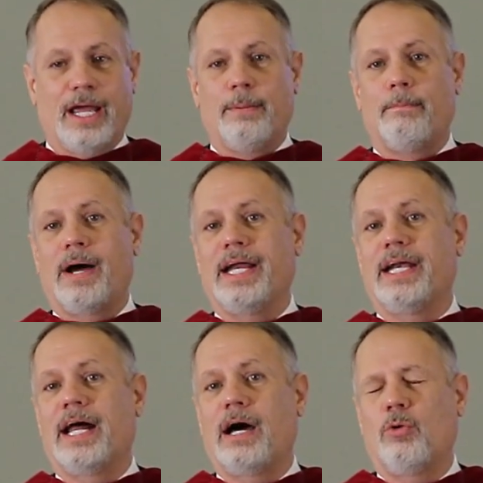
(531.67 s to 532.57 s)
and
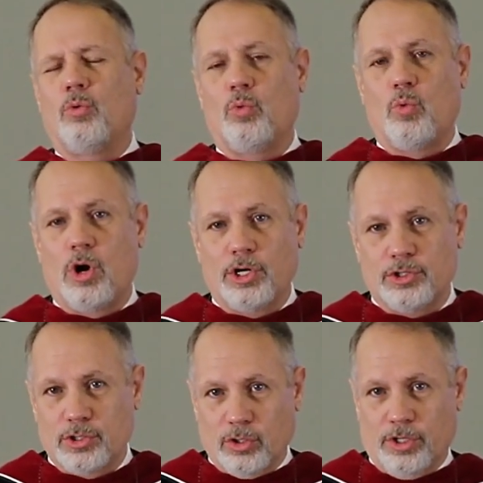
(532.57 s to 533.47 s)
might not
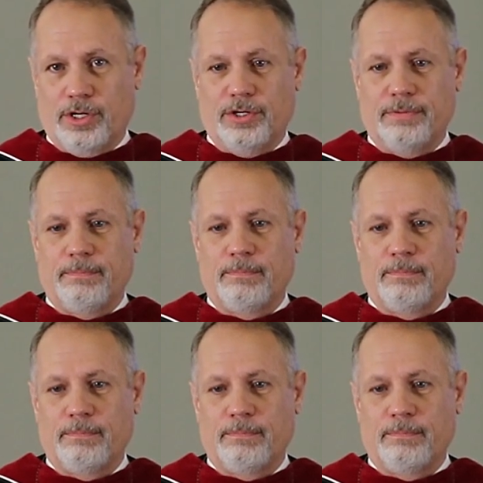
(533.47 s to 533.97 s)
want to learn.